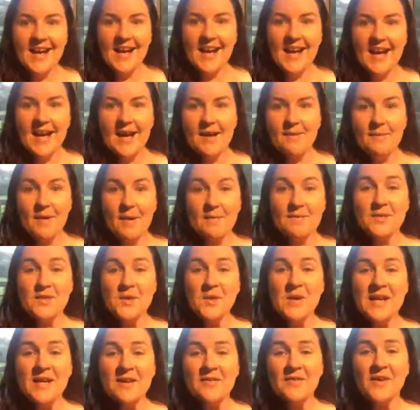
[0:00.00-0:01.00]
I'm
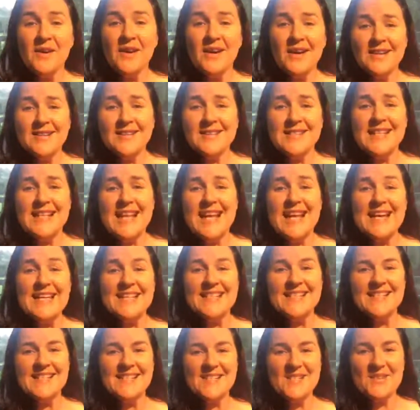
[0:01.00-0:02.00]
24 hours
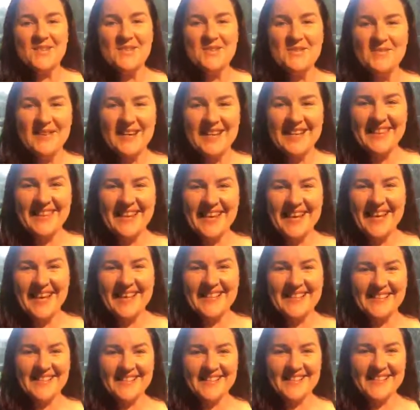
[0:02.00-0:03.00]
late, sorry about that.